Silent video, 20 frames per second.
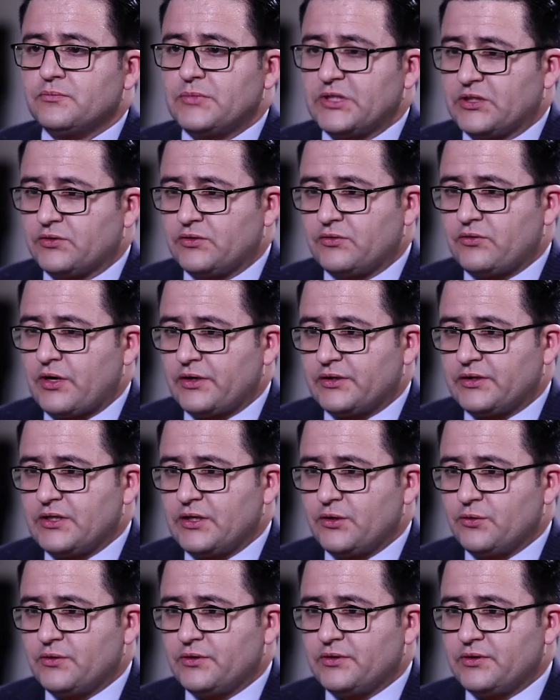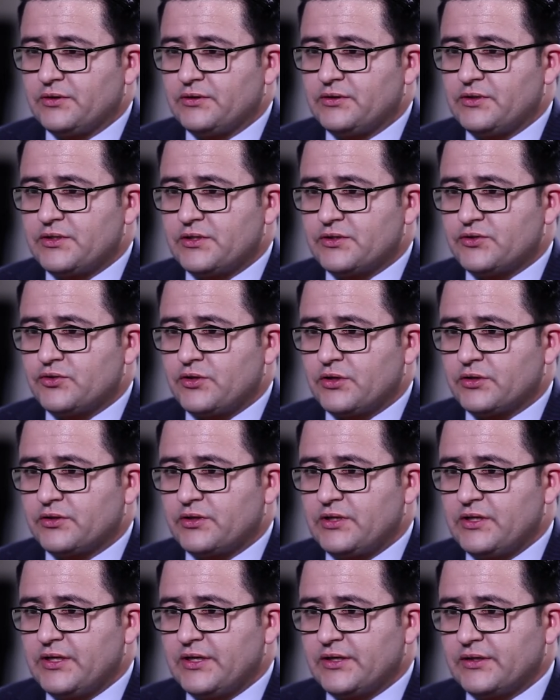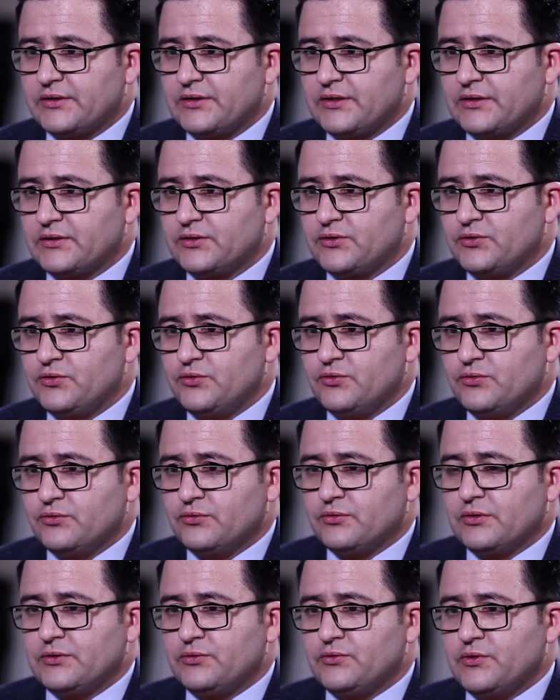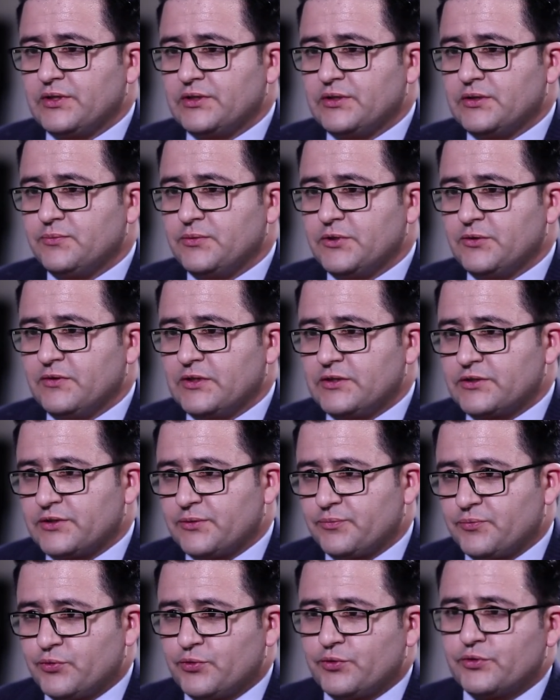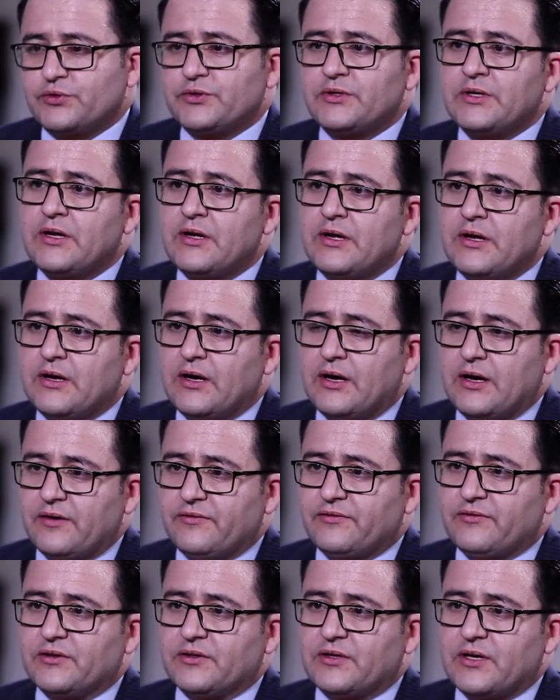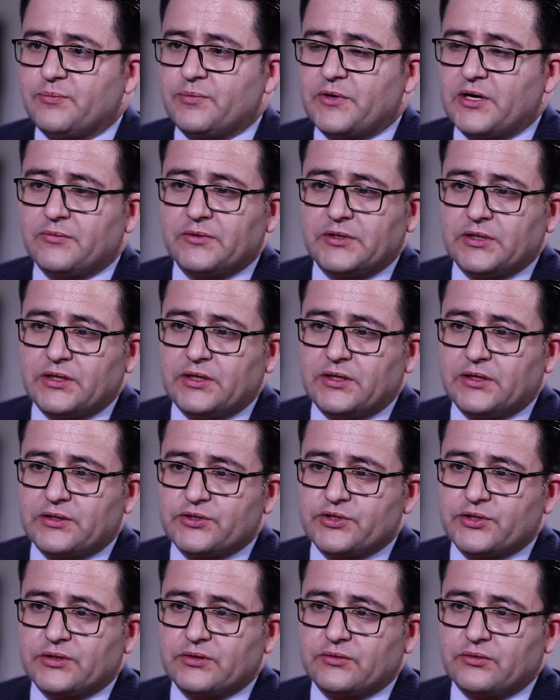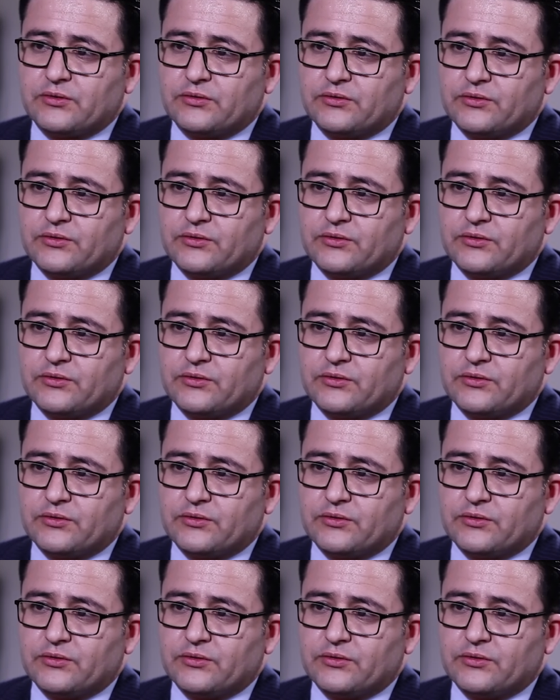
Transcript: But right now, this is not clear that UNDP will support Afghan upcoming election or